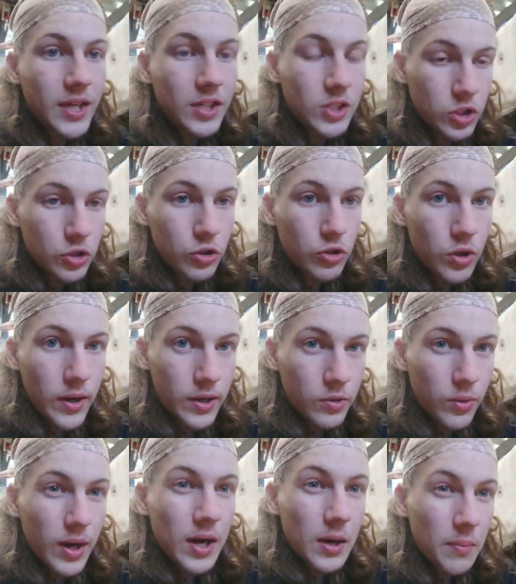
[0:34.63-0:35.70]
it to a
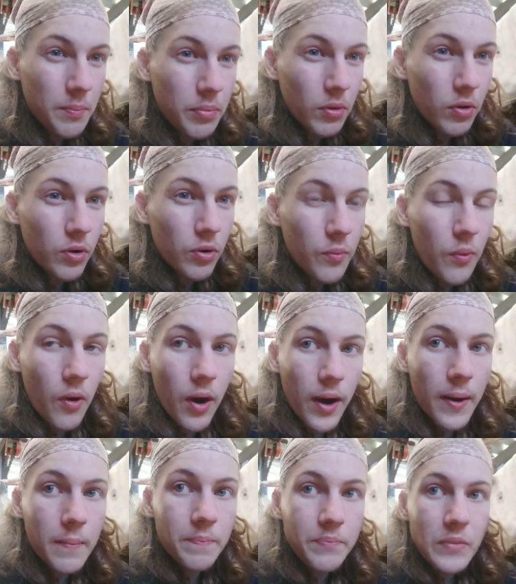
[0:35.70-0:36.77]
green and blue
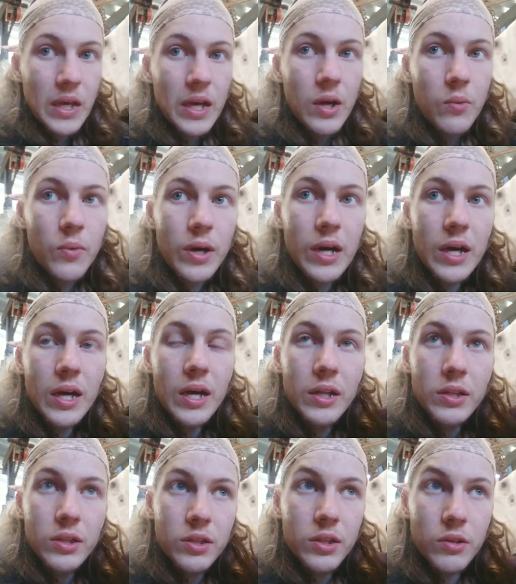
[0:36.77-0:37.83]
wire where
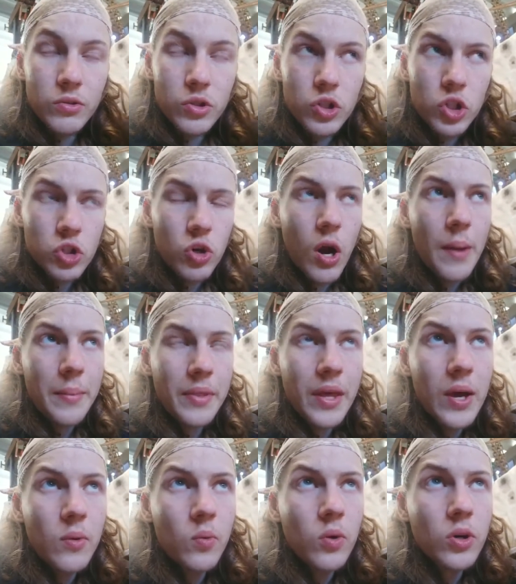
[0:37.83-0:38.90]
there was a stripe
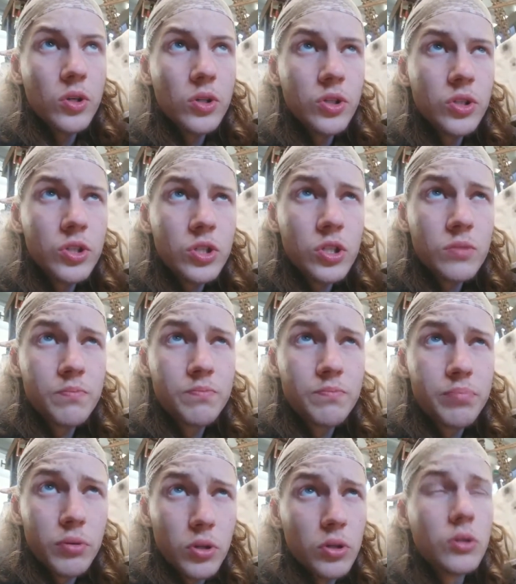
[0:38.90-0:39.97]
that was
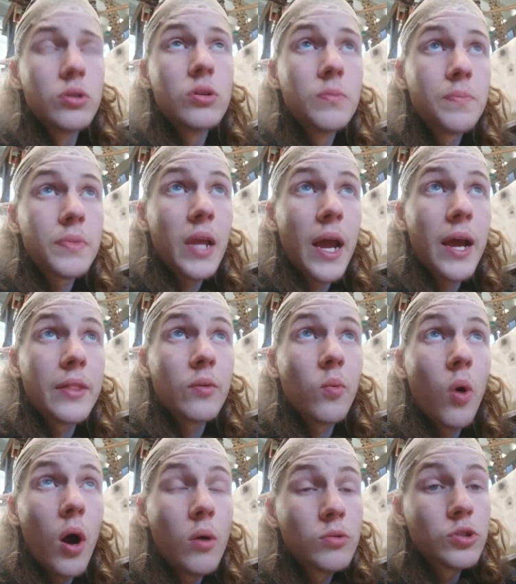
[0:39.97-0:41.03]
blue and the
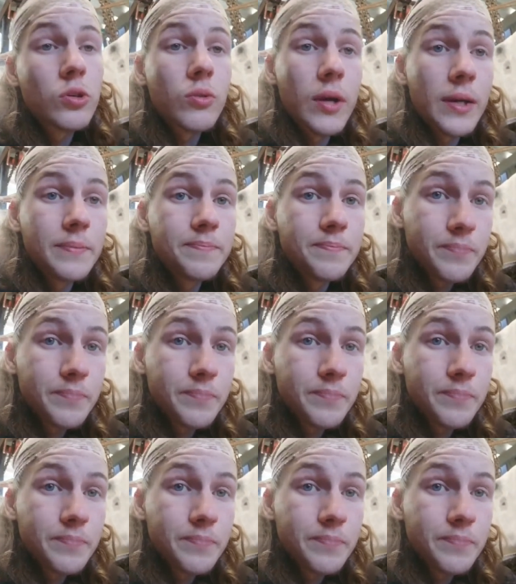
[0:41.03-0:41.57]
wire was green.